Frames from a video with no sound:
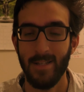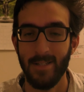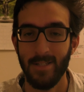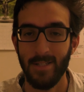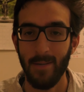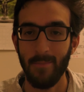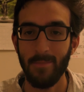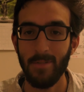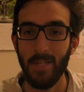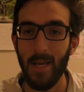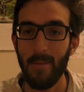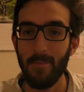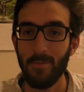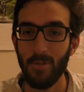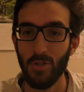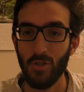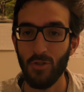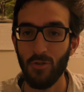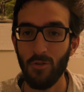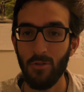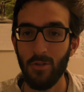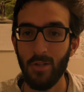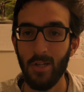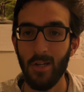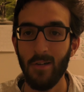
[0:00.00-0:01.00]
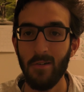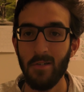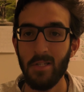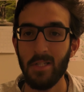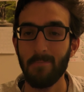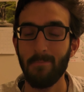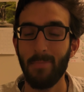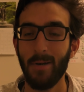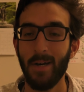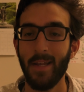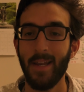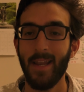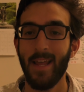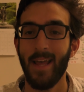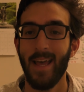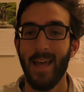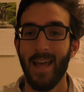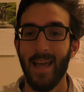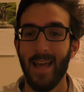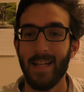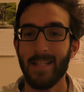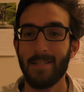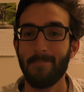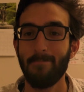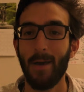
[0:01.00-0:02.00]
Sometimes the truth hurts, but
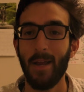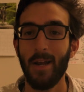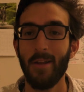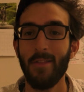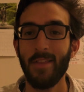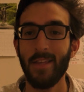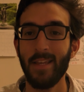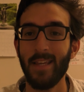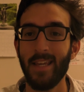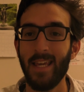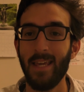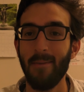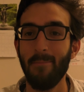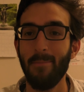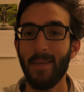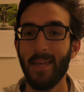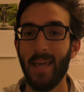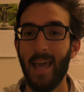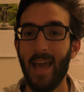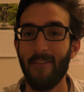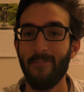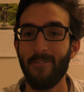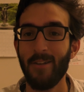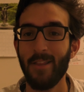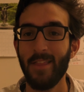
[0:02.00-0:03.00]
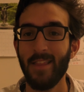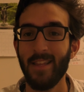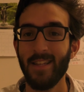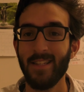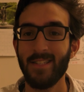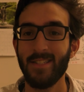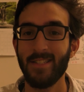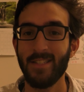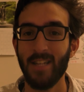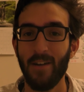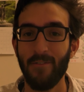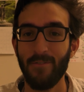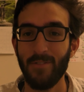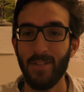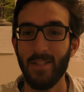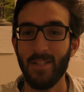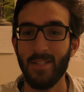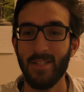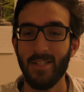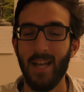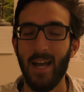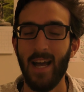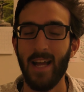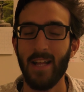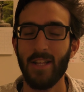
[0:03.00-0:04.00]
it's better than keeping everything stuffed
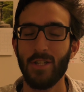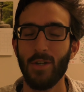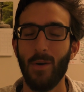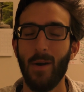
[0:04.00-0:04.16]
inside.